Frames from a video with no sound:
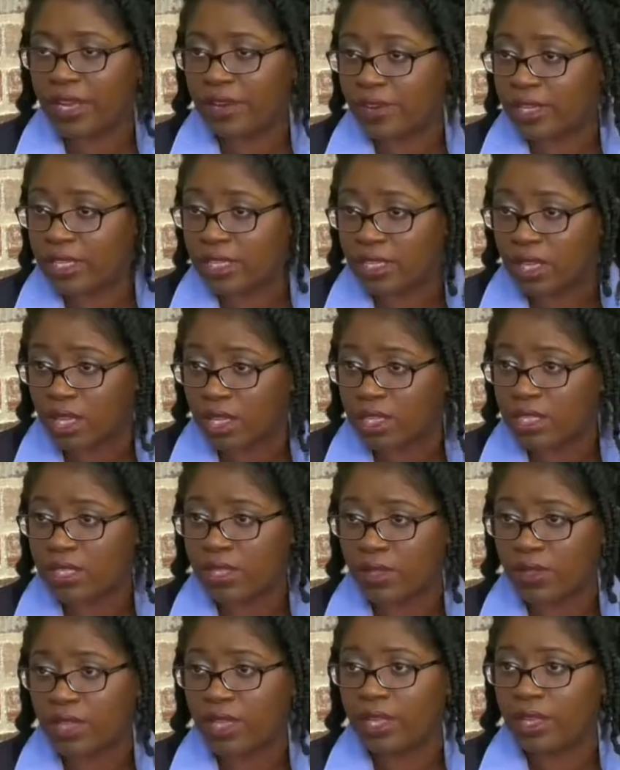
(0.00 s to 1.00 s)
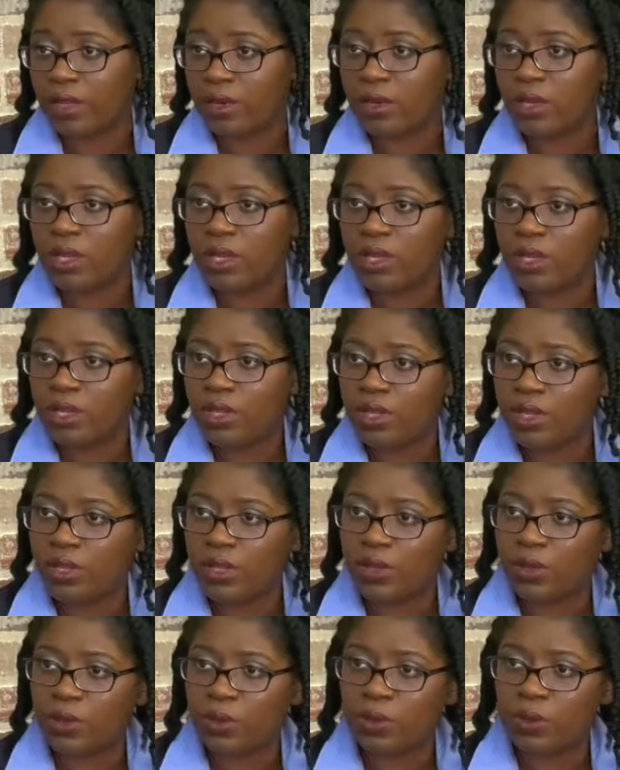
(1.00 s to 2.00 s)
areas also that,
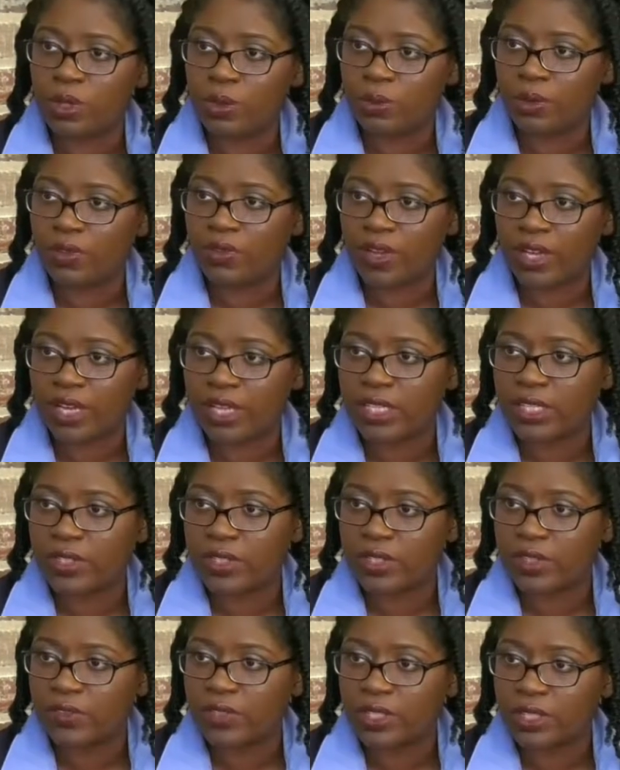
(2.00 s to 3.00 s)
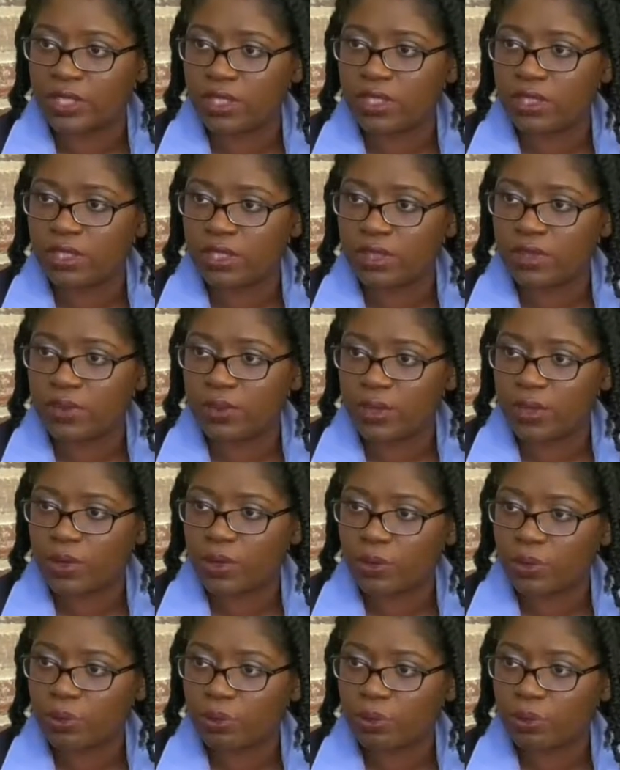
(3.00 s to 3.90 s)
we provide services as well.